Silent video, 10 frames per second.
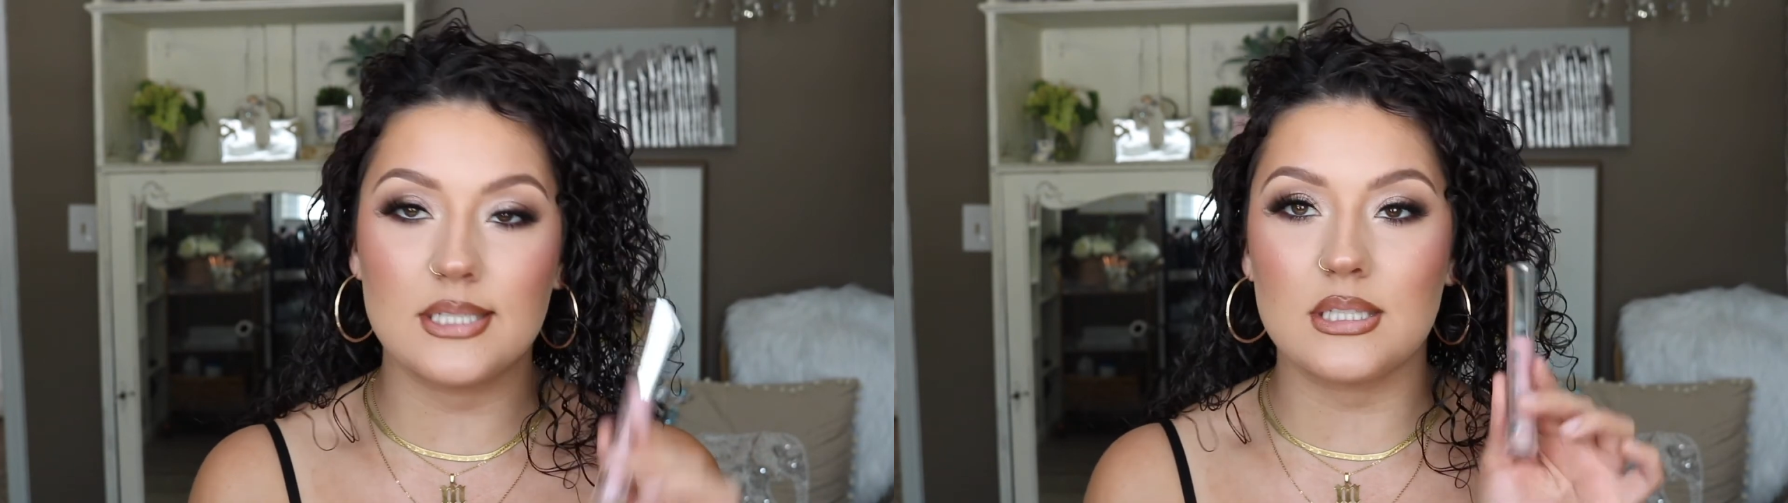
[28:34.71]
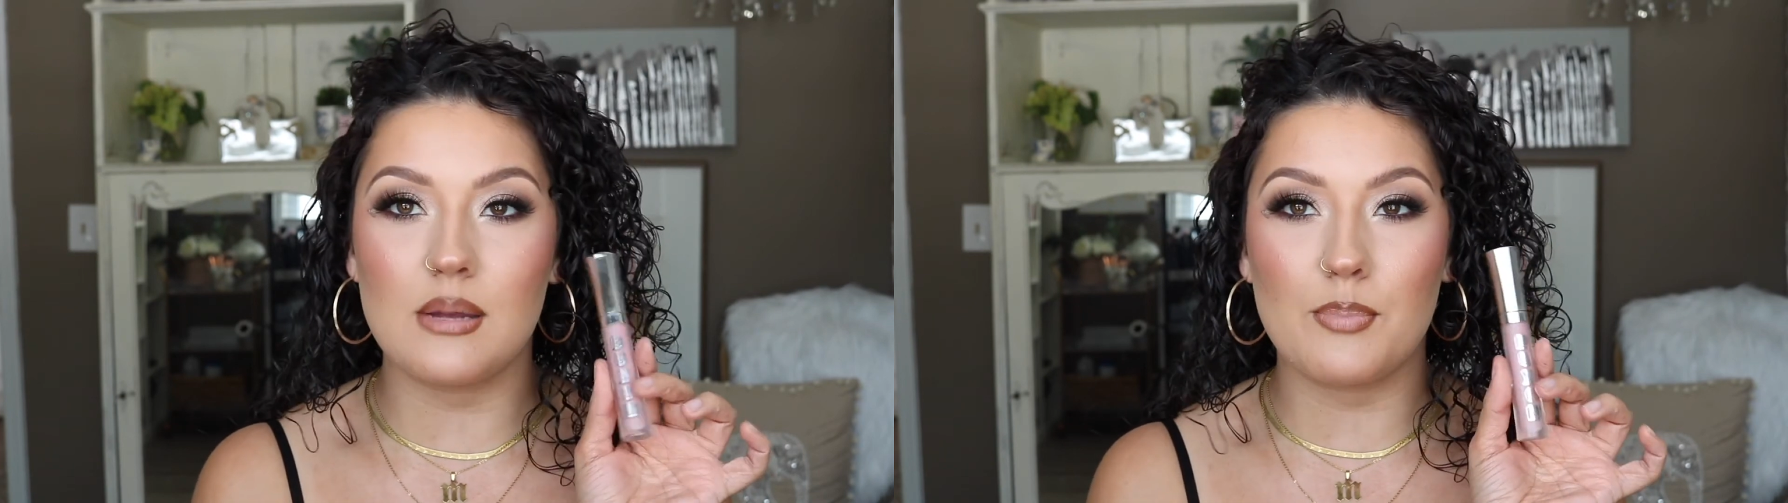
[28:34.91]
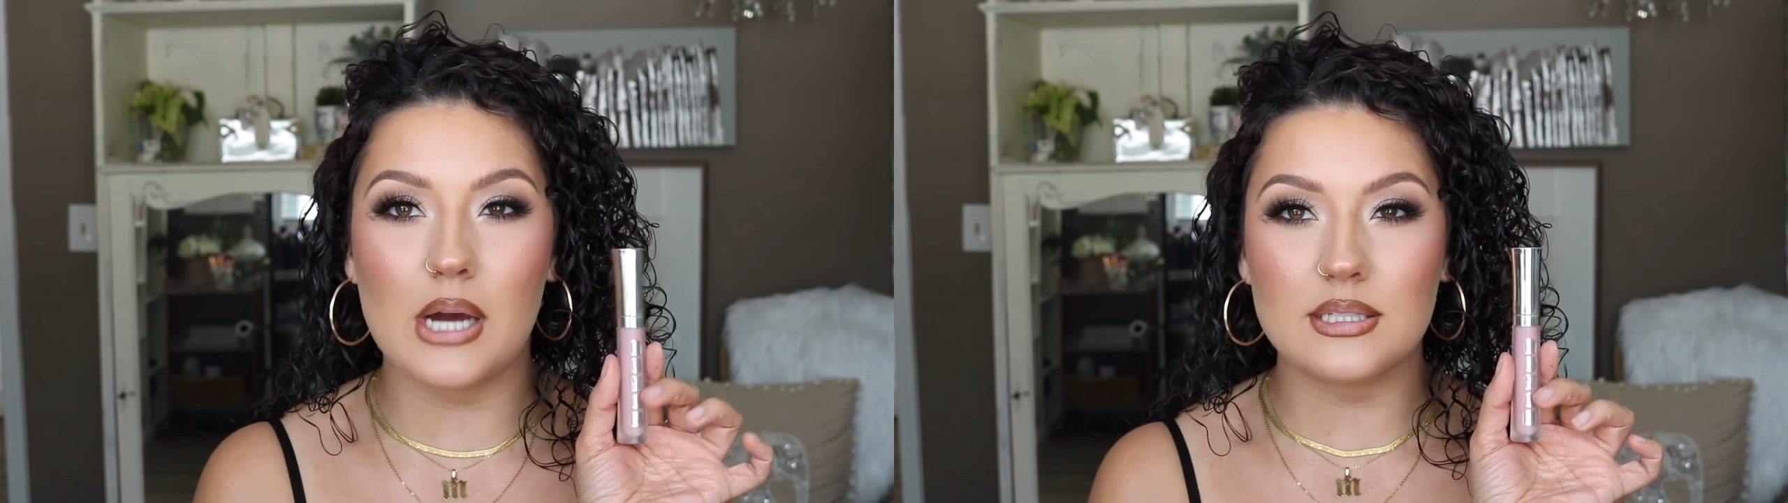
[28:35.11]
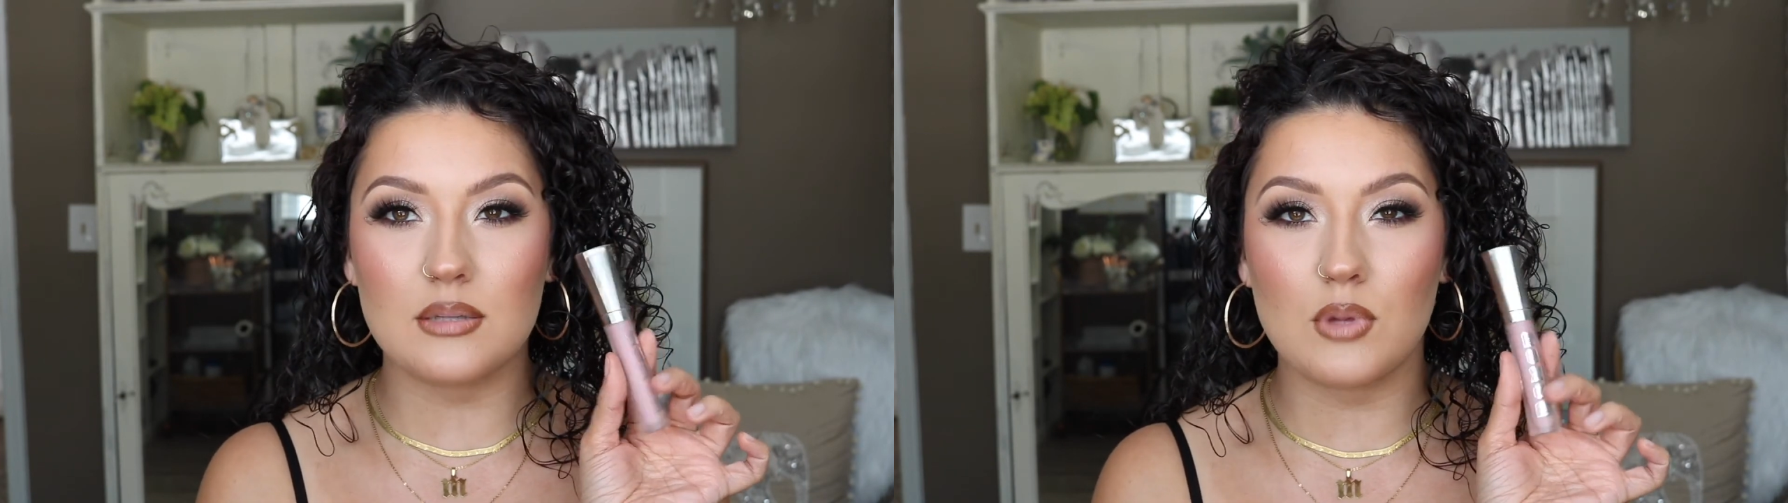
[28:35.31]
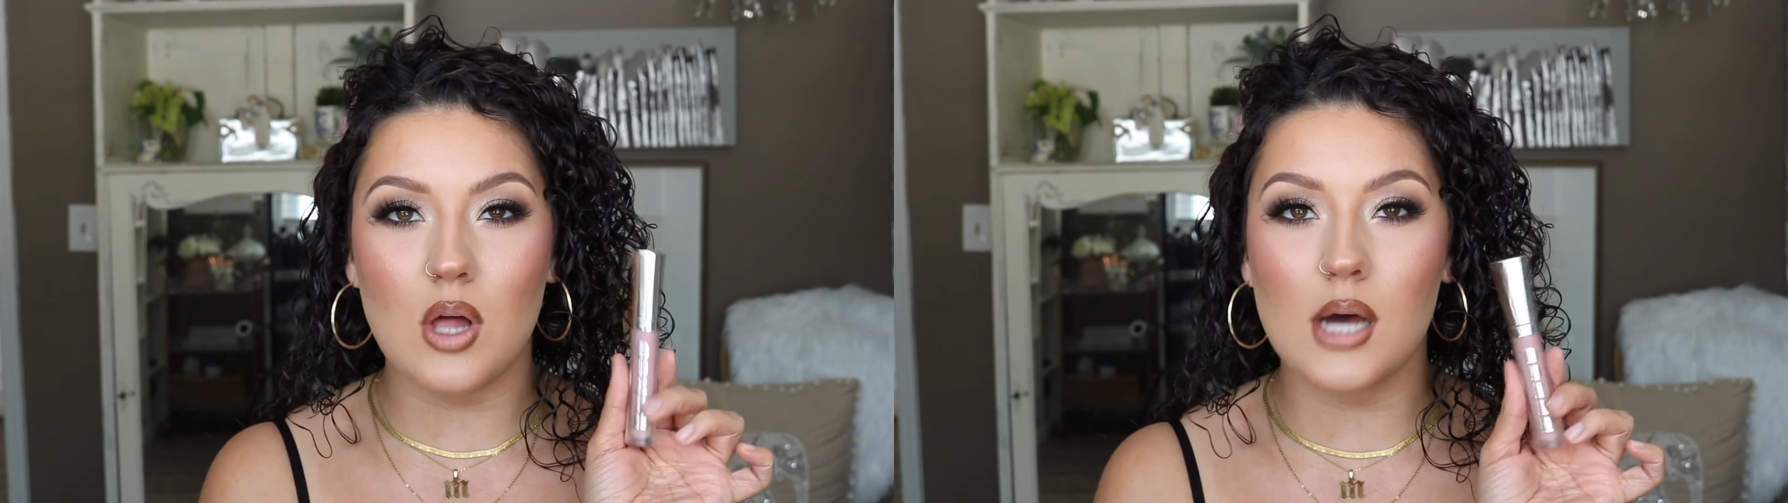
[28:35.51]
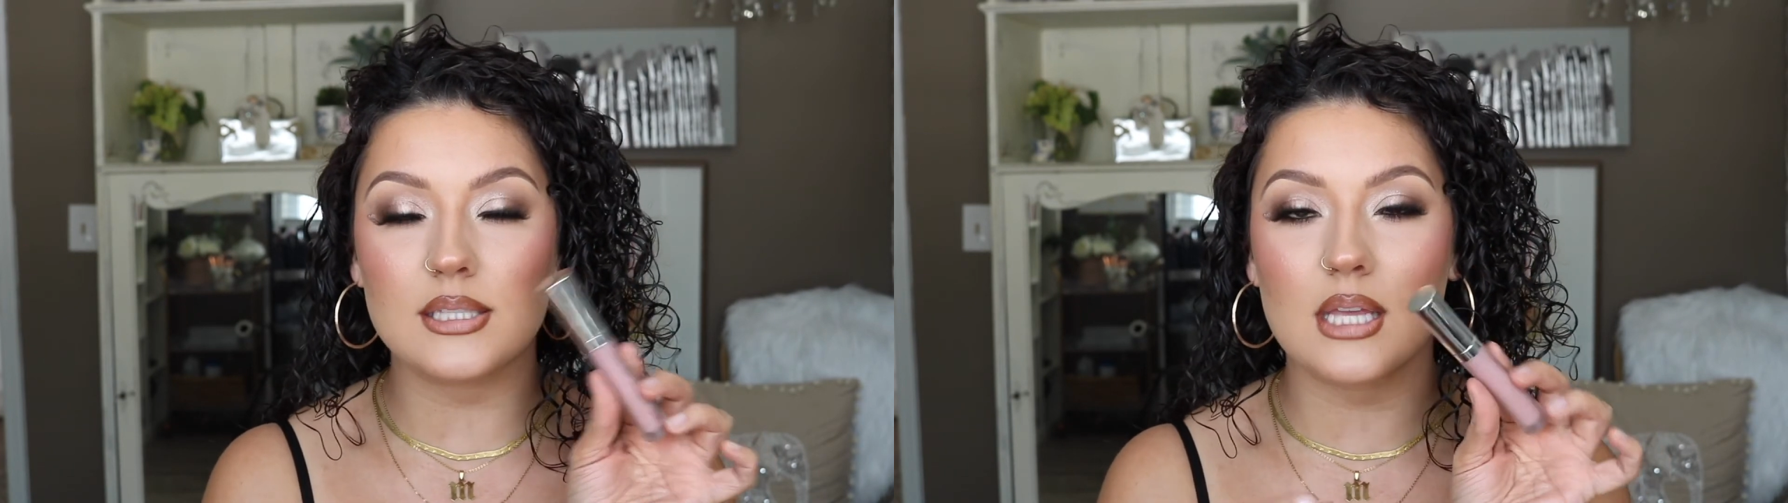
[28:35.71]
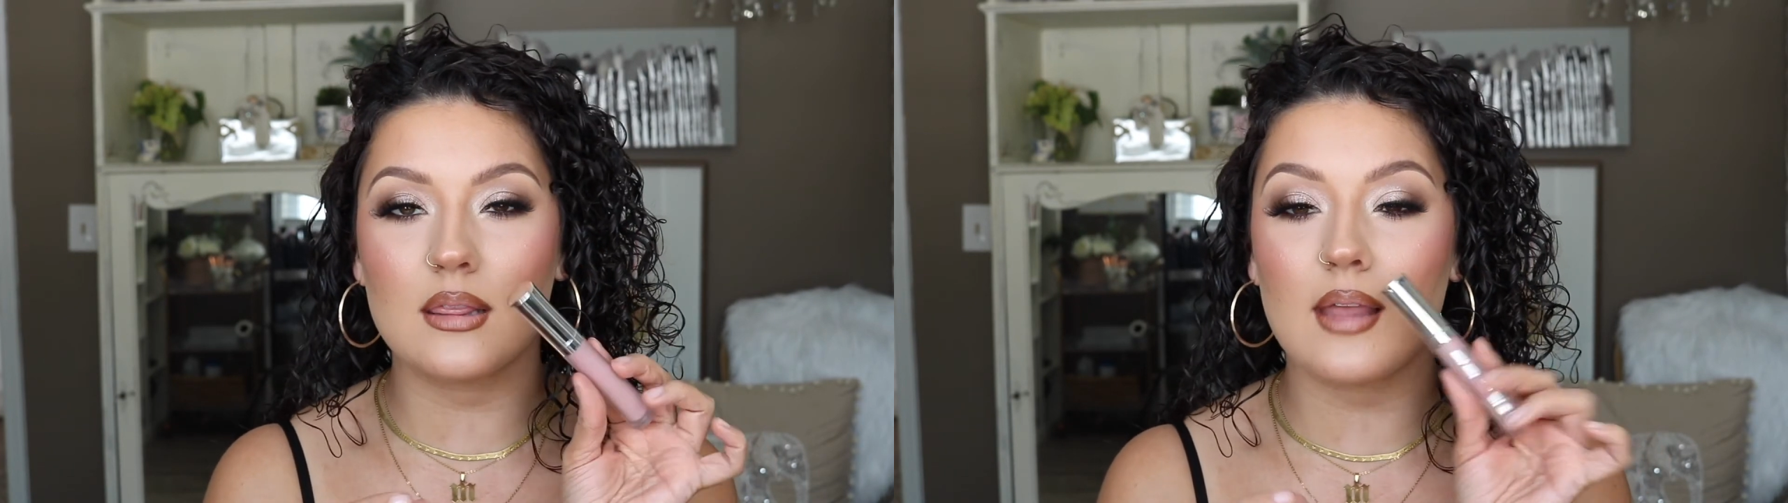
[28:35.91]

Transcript: is the Buxom Gloss in